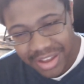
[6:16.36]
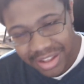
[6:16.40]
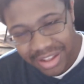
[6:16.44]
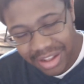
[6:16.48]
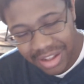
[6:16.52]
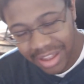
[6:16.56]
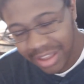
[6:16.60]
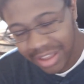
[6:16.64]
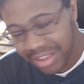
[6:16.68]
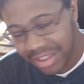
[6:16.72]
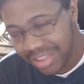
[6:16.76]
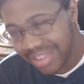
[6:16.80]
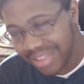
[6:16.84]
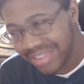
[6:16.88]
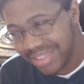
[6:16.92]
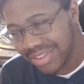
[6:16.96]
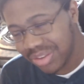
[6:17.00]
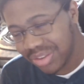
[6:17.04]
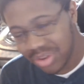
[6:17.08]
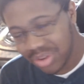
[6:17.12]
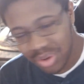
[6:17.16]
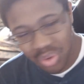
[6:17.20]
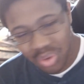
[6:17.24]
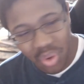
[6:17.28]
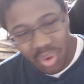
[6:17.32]
like this is
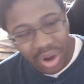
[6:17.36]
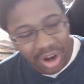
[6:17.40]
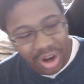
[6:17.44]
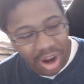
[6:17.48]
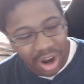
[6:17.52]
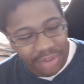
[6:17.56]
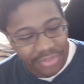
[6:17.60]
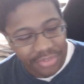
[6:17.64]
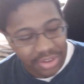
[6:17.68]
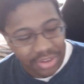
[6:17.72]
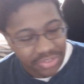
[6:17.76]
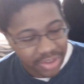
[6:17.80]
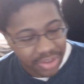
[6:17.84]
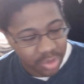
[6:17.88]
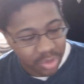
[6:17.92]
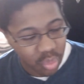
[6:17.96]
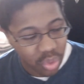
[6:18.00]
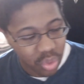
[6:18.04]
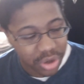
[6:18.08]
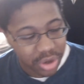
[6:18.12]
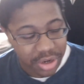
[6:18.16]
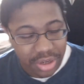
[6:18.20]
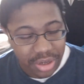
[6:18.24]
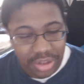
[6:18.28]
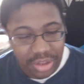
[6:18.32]
quite obvious
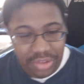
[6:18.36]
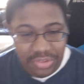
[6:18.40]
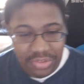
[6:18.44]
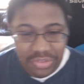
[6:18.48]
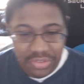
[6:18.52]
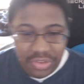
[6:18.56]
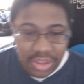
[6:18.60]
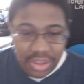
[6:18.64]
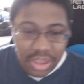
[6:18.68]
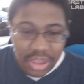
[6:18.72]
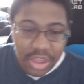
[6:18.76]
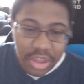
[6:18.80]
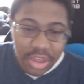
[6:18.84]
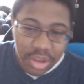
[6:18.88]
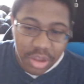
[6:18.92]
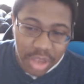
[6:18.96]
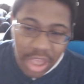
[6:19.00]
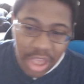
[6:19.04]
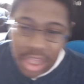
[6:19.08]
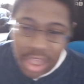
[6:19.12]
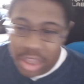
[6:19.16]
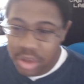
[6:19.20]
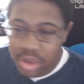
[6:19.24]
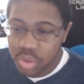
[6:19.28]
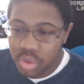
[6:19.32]
what it is.
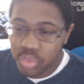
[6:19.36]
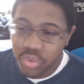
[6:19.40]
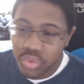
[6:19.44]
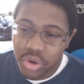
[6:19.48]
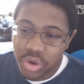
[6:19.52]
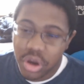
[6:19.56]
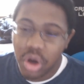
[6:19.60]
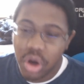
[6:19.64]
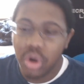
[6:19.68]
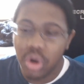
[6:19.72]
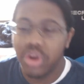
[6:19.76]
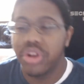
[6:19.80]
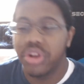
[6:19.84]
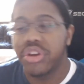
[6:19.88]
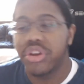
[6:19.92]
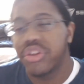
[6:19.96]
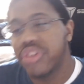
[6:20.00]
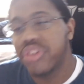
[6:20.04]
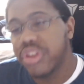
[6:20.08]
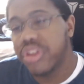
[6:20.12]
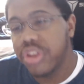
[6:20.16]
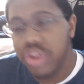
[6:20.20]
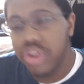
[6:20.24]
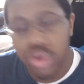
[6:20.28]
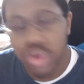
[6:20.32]
And if we go into
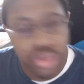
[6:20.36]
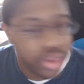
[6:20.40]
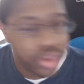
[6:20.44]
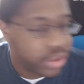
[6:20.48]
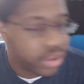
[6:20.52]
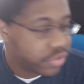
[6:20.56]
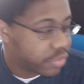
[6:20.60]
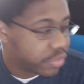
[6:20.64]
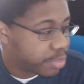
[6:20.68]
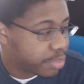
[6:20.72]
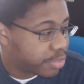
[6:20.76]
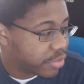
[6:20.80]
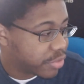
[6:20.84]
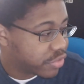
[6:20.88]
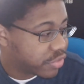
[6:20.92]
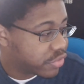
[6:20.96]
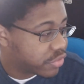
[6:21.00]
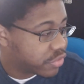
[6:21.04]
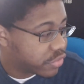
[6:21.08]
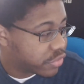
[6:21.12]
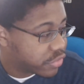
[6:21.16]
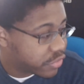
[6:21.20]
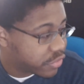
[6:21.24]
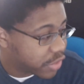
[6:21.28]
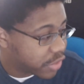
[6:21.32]
continue this
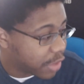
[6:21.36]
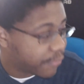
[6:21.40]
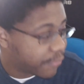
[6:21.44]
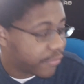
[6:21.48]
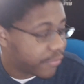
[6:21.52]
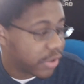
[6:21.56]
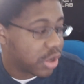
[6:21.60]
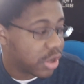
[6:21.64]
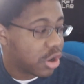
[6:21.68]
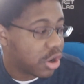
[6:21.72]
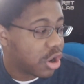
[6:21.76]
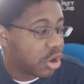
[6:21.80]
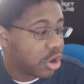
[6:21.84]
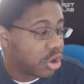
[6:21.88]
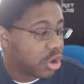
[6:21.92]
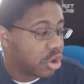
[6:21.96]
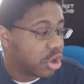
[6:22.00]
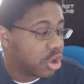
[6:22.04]
specific article,